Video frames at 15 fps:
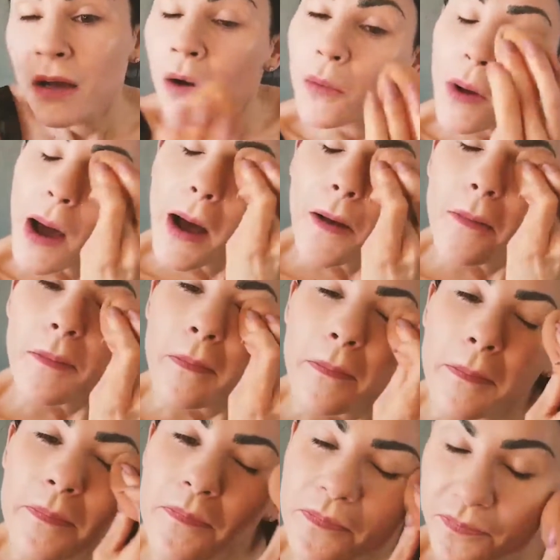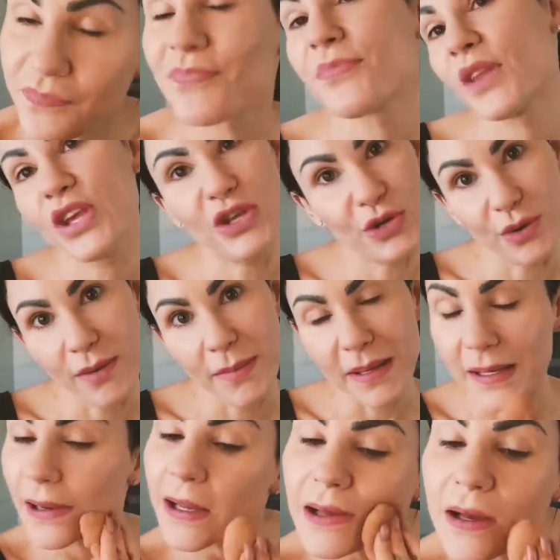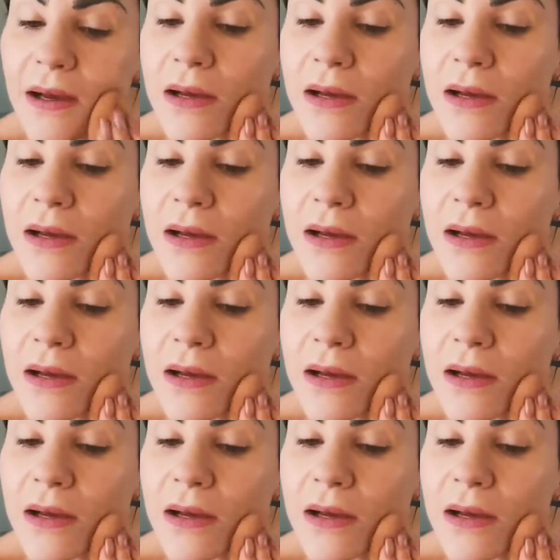Well, you know I mean it.